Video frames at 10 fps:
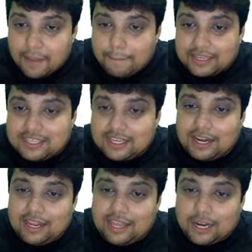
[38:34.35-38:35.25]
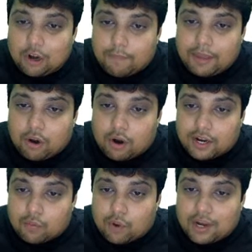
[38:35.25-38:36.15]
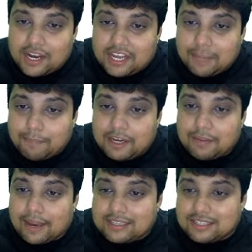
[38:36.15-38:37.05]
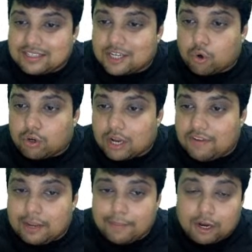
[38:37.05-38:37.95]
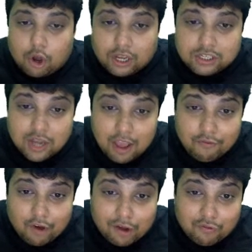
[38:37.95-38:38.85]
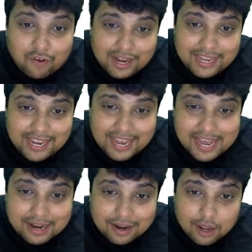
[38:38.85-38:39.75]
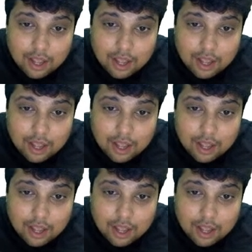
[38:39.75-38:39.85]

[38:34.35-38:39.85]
Basically, economic order quantity minimizes the total variable cost for 1 year.